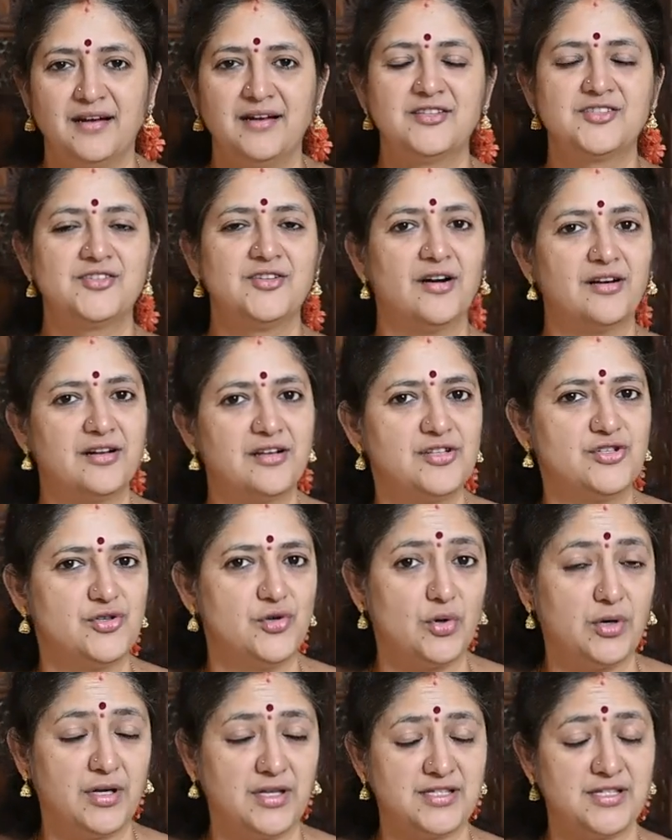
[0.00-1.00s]
It's not a
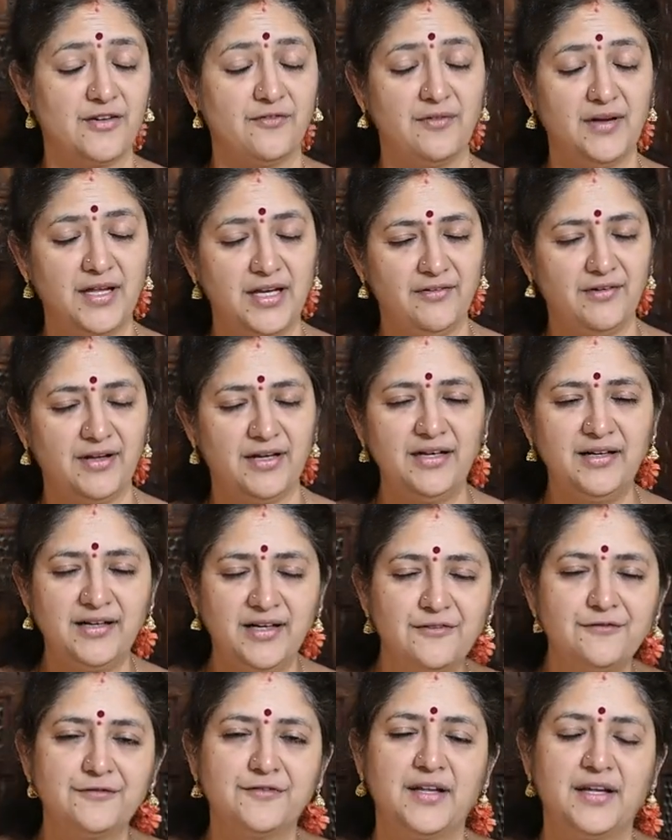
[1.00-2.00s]
joke. It's a very, very
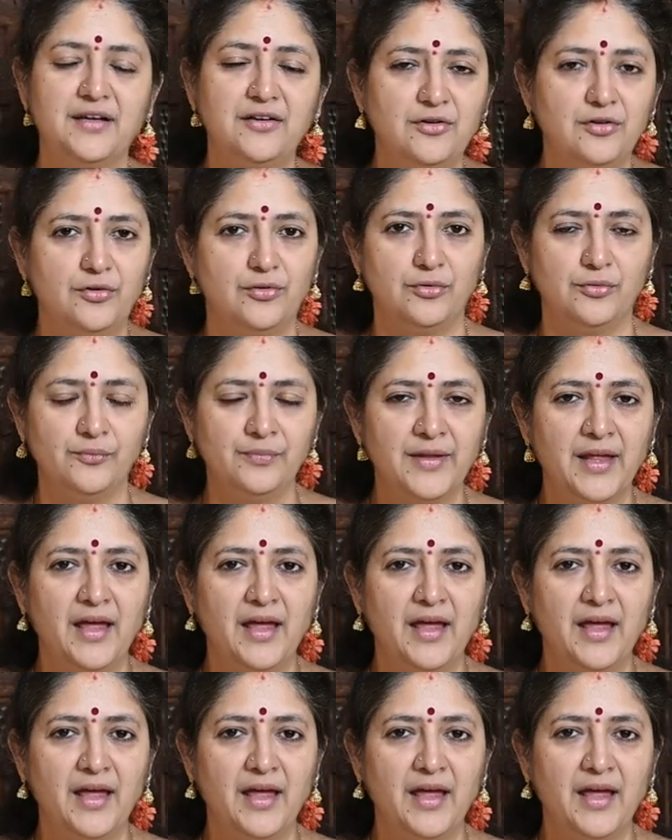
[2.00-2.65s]
tough thing to do.